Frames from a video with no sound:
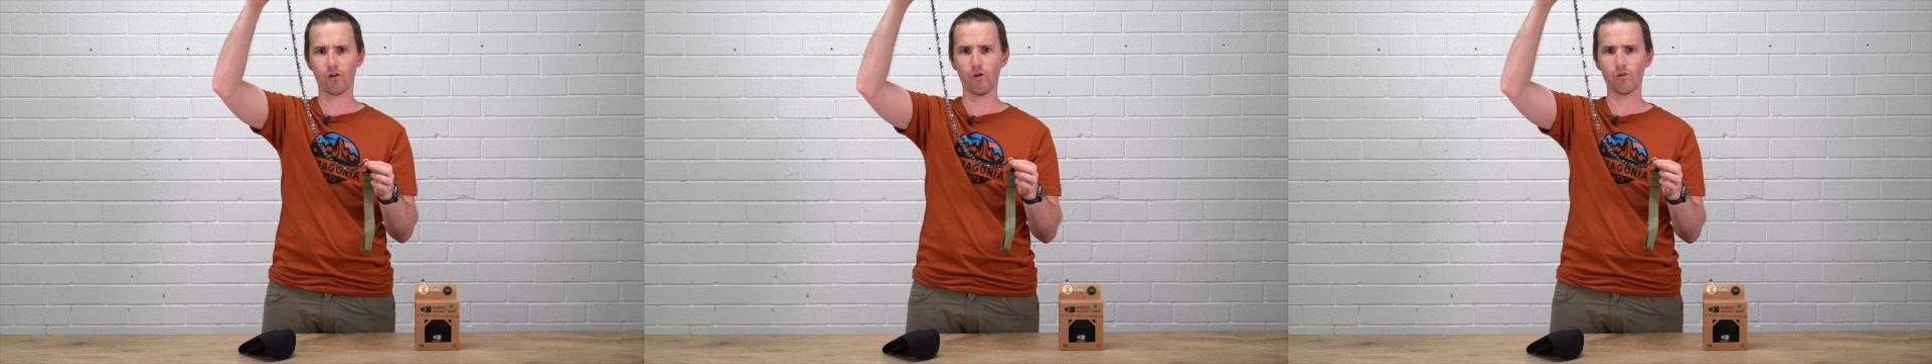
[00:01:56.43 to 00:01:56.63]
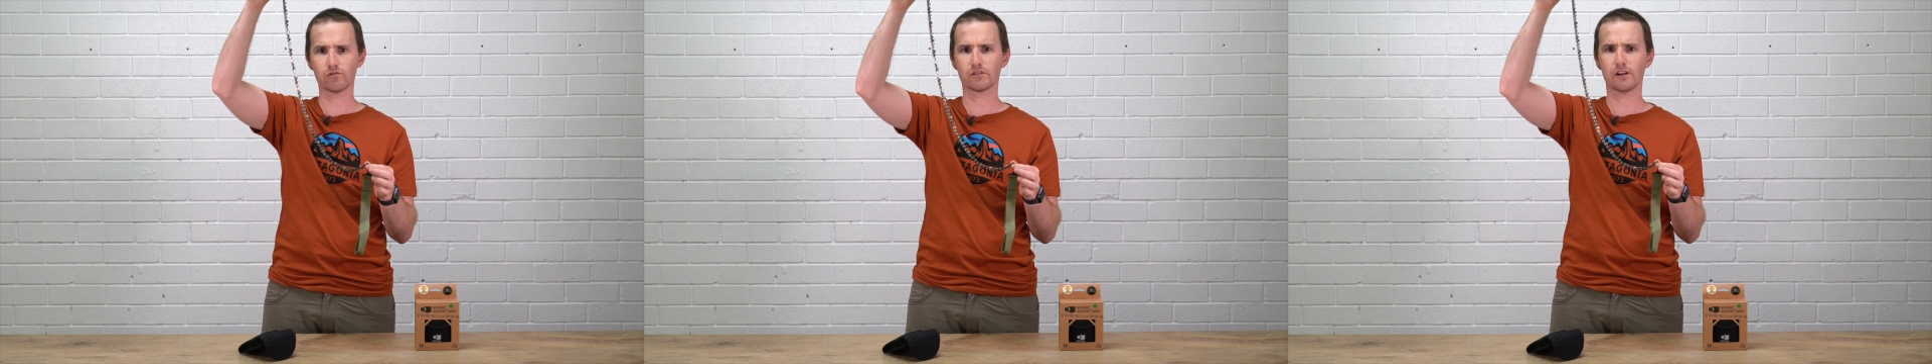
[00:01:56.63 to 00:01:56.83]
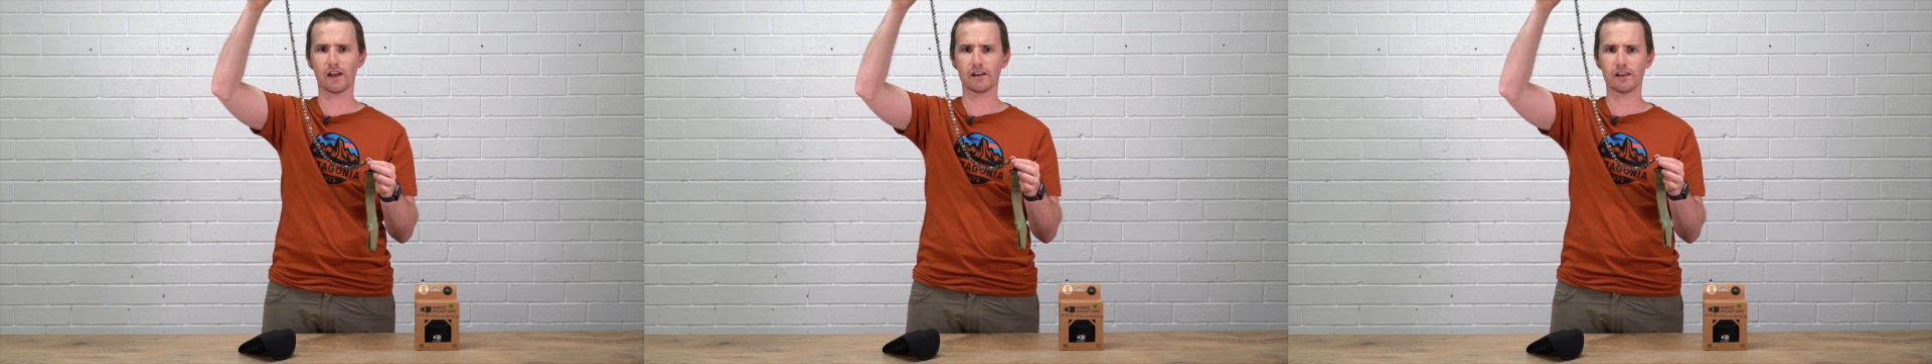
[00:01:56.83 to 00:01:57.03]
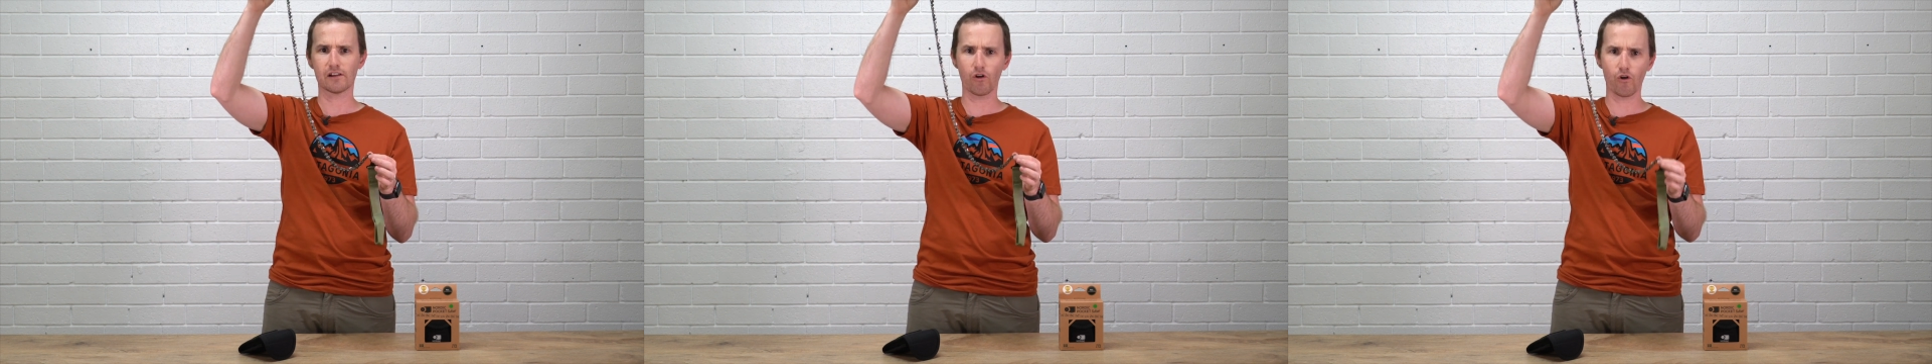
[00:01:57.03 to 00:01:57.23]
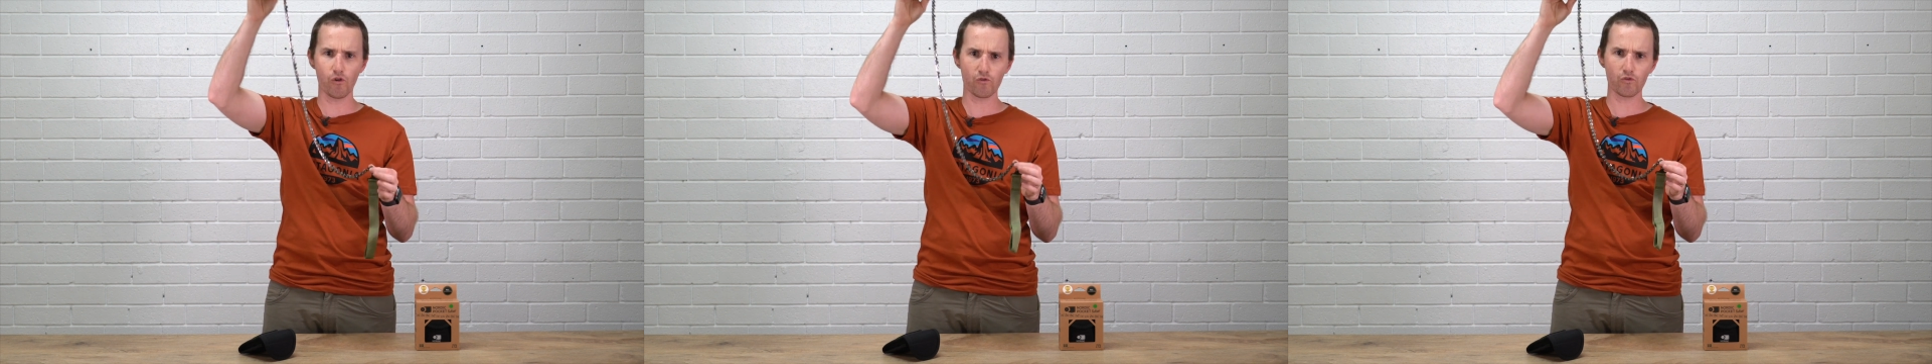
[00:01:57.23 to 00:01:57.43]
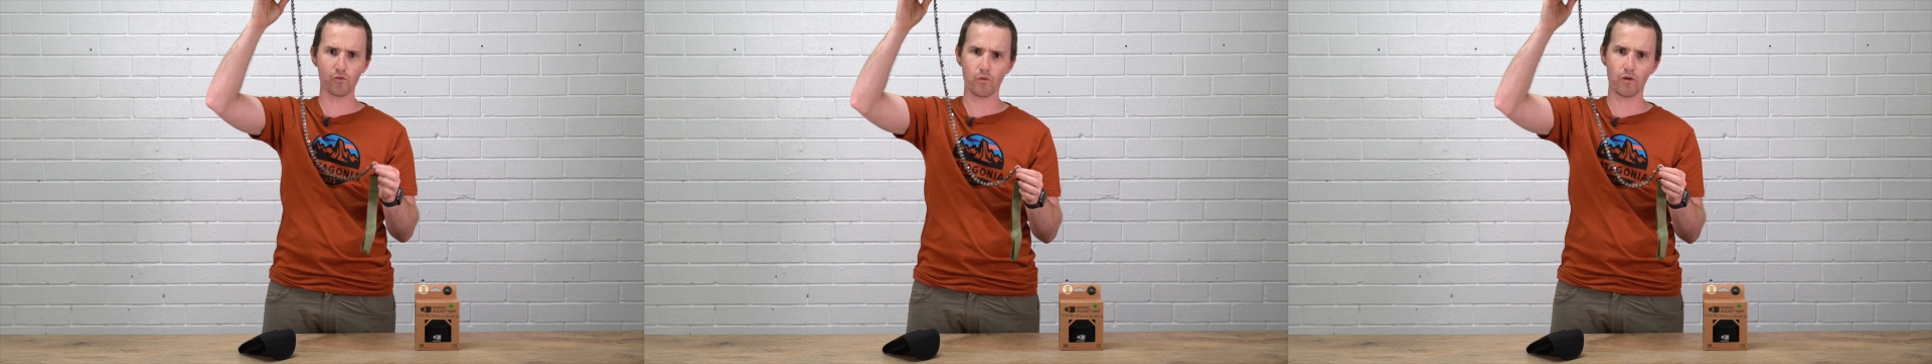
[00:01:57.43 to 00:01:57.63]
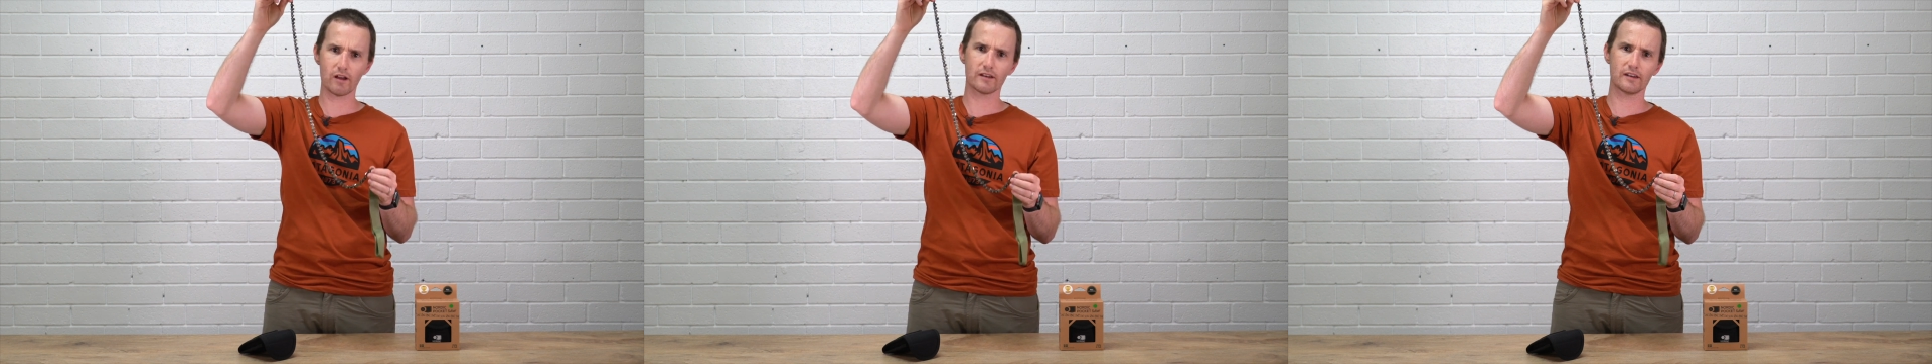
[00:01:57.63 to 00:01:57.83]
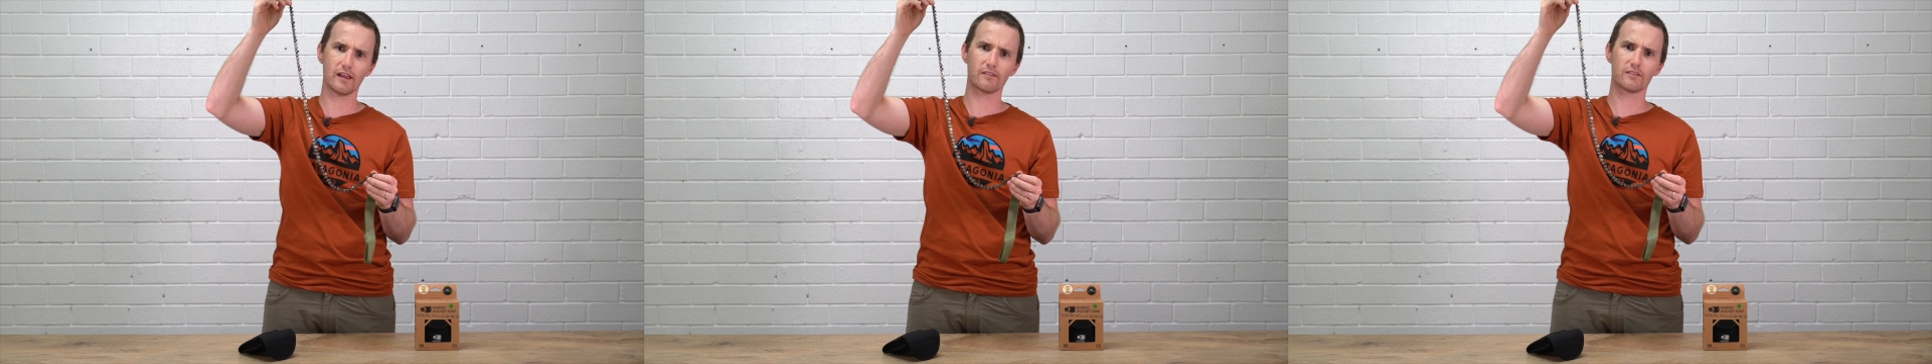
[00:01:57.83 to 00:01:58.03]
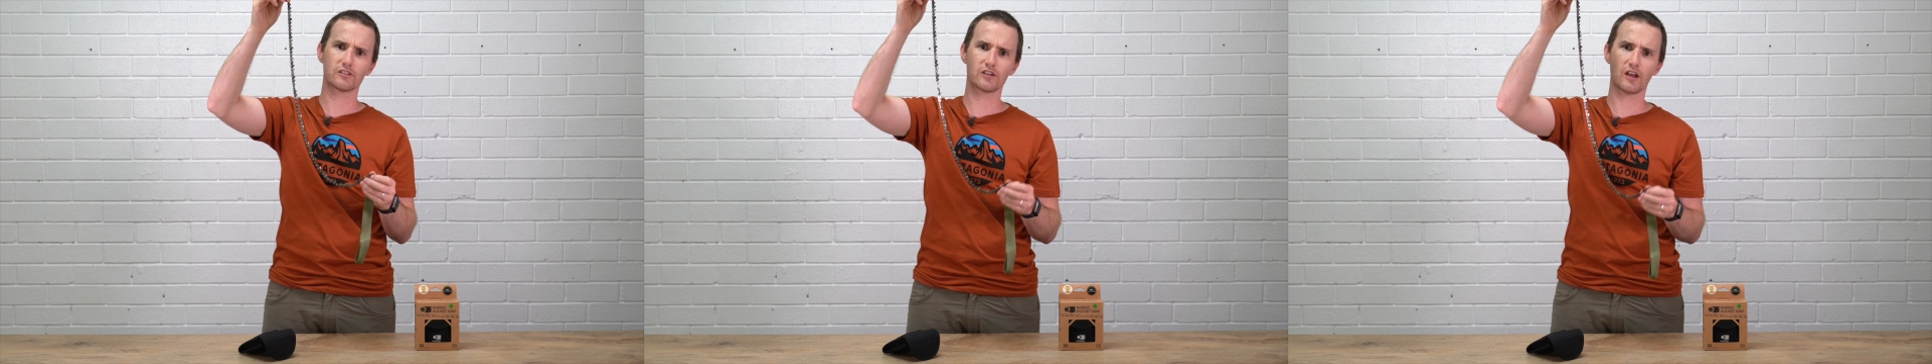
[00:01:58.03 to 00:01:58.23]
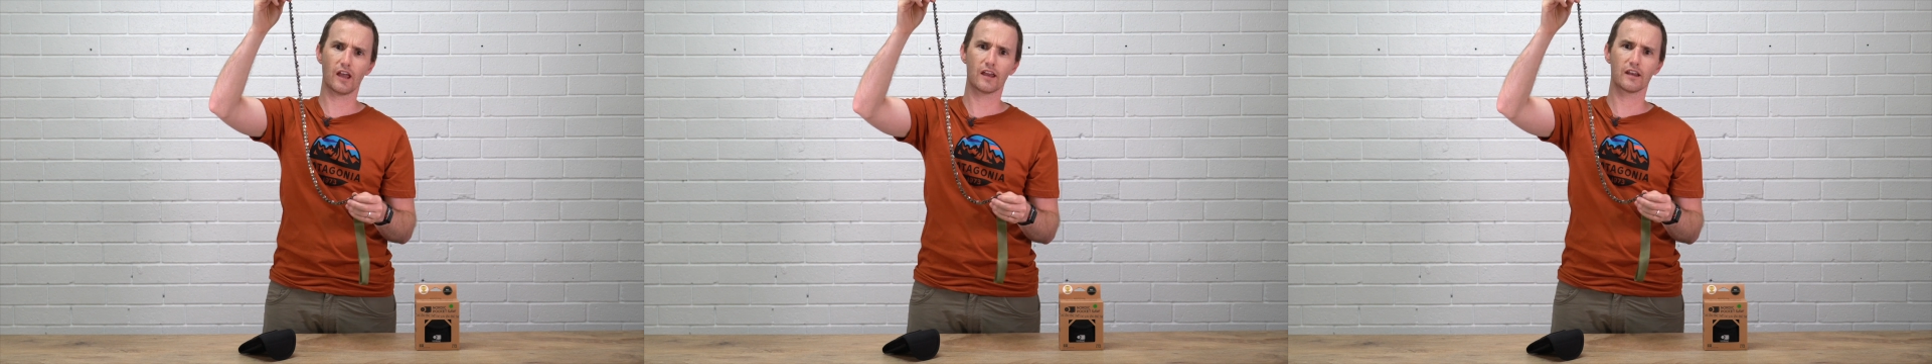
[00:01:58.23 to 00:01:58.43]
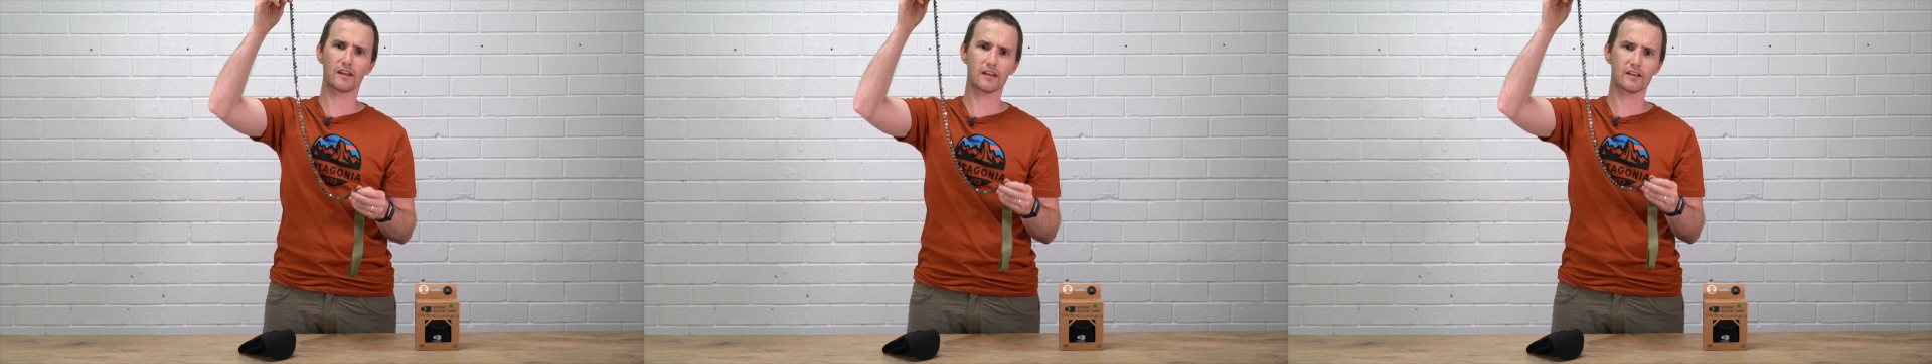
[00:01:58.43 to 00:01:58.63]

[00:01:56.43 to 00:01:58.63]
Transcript: alternating all the way down the chain